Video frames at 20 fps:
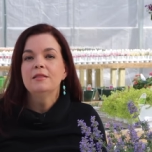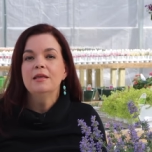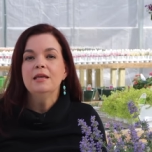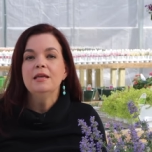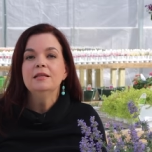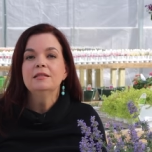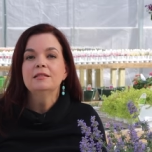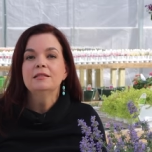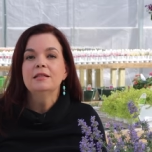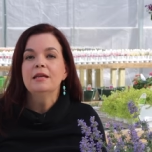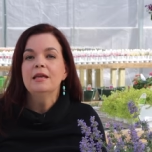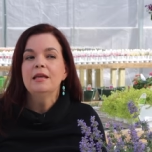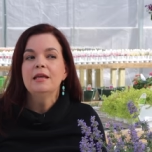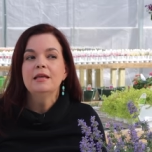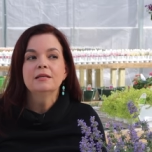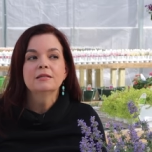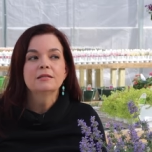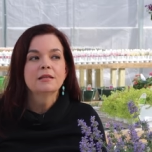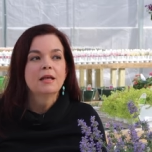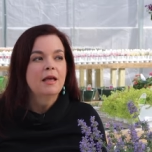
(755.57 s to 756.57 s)
these
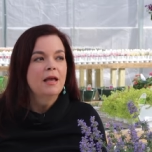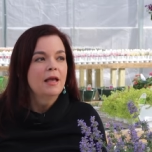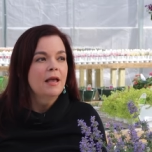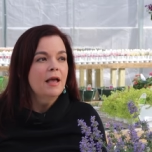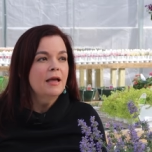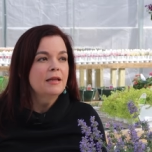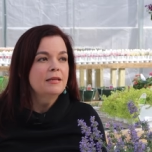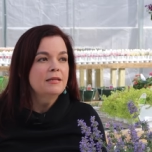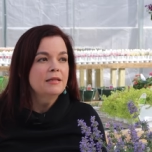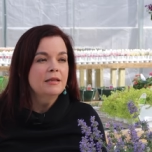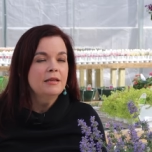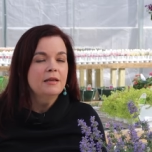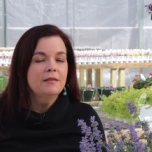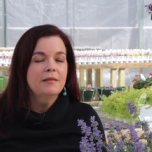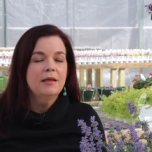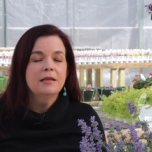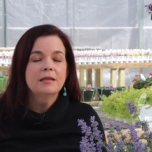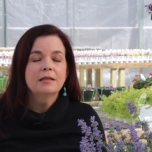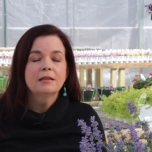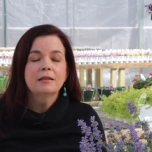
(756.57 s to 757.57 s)
things, I tell you,
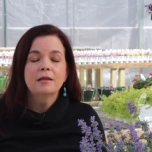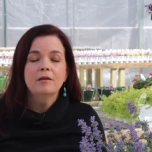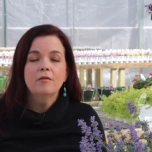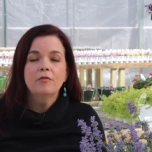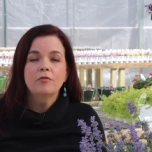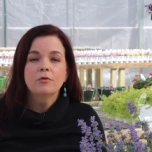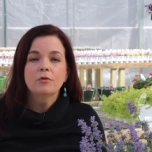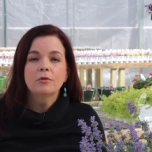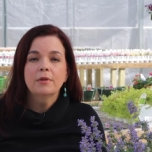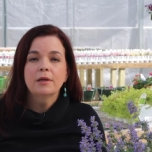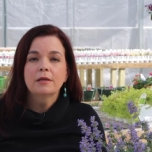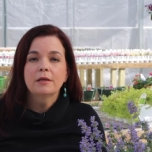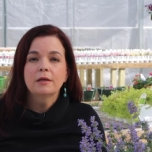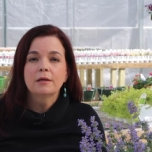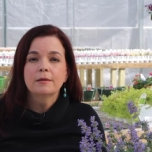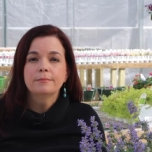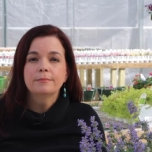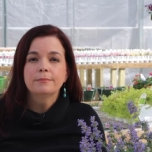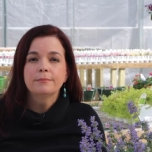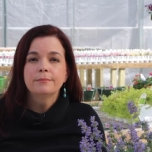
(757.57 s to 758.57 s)
they could live through like
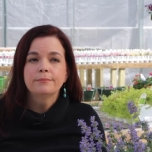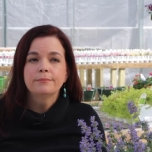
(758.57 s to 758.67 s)
a